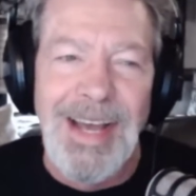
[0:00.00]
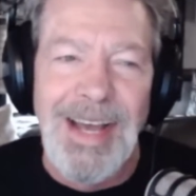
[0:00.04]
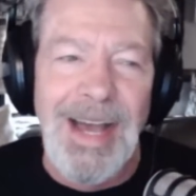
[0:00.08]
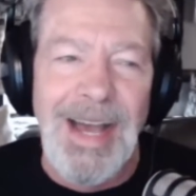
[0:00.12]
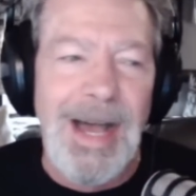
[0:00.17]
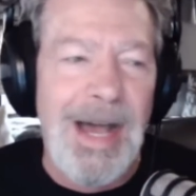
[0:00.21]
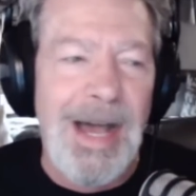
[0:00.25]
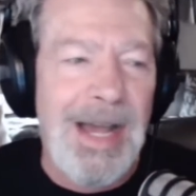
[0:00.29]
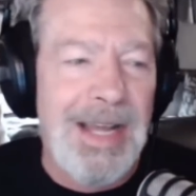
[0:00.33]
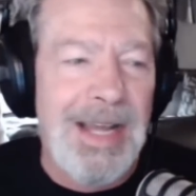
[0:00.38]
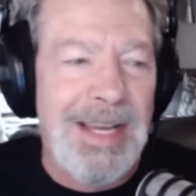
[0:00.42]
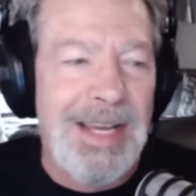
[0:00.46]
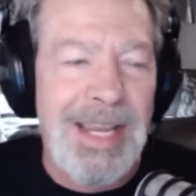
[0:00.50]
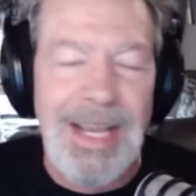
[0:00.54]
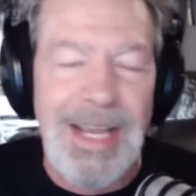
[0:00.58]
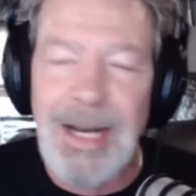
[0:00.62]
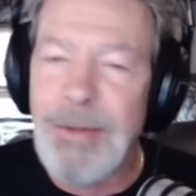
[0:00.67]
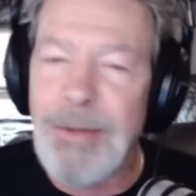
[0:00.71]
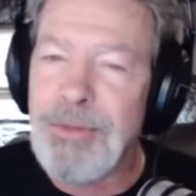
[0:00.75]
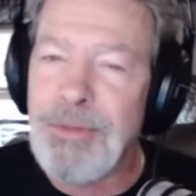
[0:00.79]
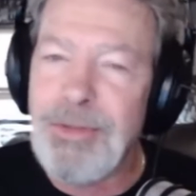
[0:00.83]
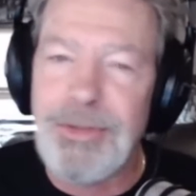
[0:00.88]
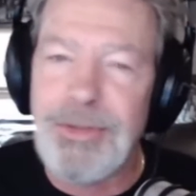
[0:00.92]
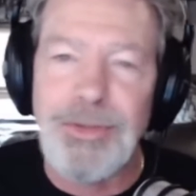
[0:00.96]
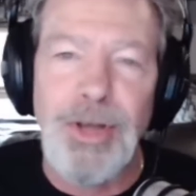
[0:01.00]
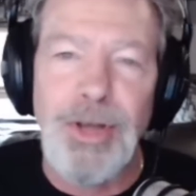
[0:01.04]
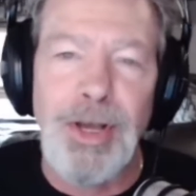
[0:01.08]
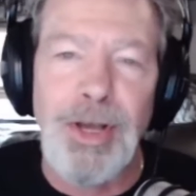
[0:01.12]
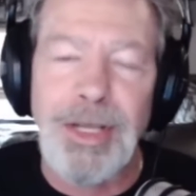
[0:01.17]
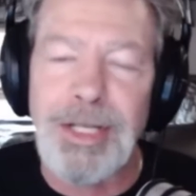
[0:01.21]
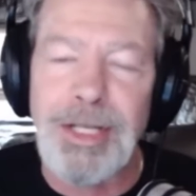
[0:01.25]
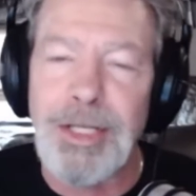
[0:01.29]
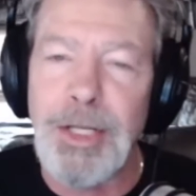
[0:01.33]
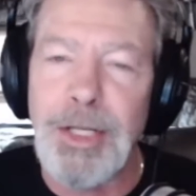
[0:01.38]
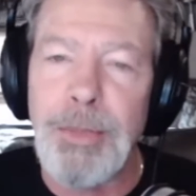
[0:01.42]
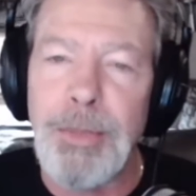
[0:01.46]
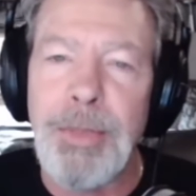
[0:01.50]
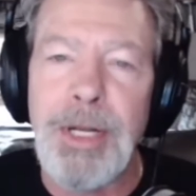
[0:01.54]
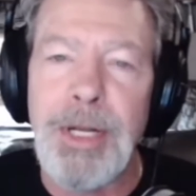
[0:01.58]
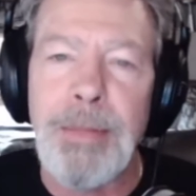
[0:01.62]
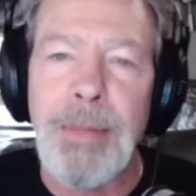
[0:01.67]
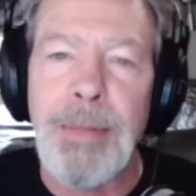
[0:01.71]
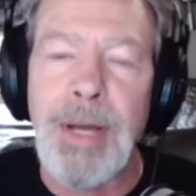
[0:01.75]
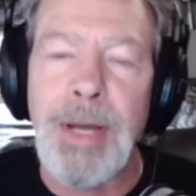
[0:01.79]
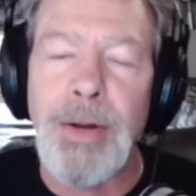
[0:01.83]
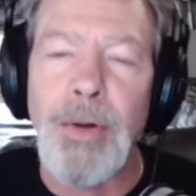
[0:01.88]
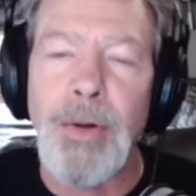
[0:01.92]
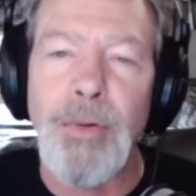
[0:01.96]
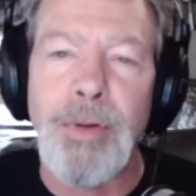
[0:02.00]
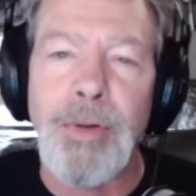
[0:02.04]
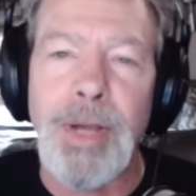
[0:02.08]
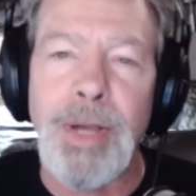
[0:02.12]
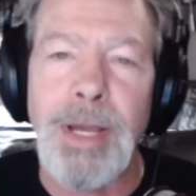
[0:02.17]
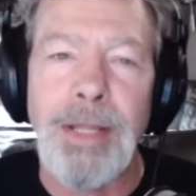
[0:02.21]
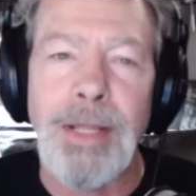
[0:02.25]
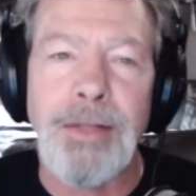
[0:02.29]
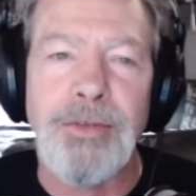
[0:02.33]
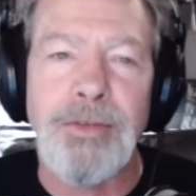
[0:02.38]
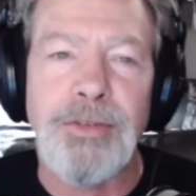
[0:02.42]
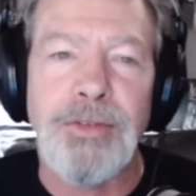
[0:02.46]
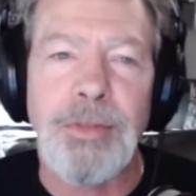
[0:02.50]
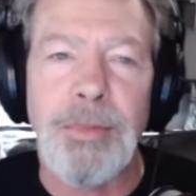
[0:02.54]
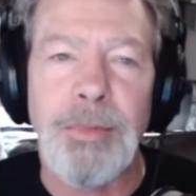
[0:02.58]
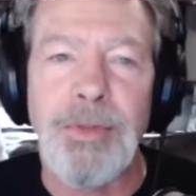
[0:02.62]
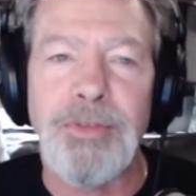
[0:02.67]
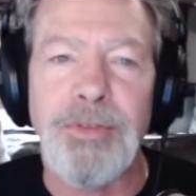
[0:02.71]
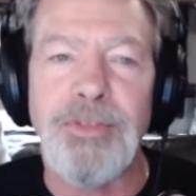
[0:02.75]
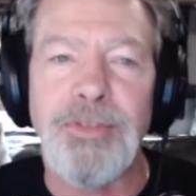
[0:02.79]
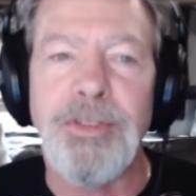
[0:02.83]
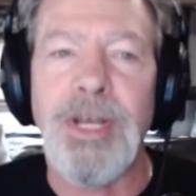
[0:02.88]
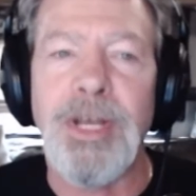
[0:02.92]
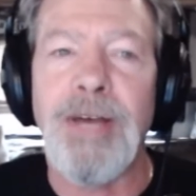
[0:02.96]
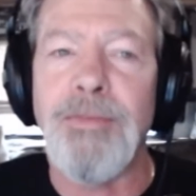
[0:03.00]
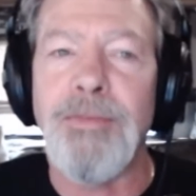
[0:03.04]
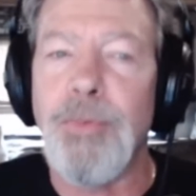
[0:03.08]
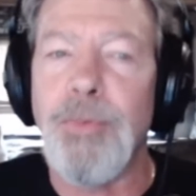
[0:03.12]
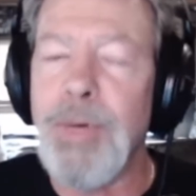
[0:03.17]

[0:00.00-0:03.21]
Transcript: Again, I was just talking a little bit about Oak Island, some of the stuff.